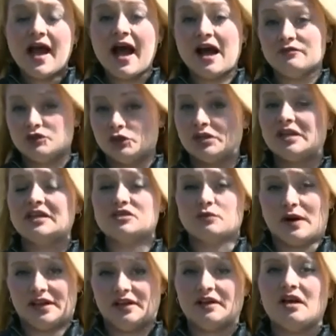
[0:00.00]
After he is
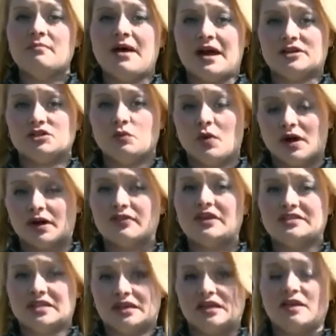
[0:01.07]
ready to come back to work,
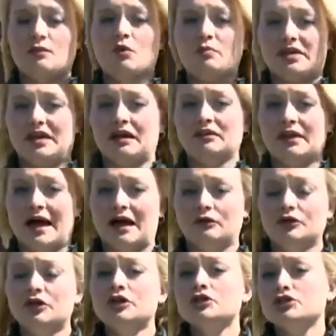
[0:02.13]
they said he will be
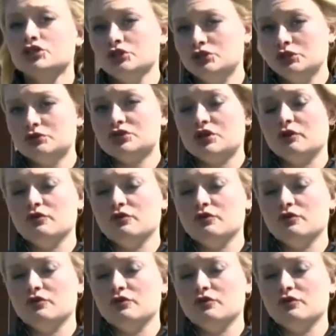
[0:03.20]
allowed to do so.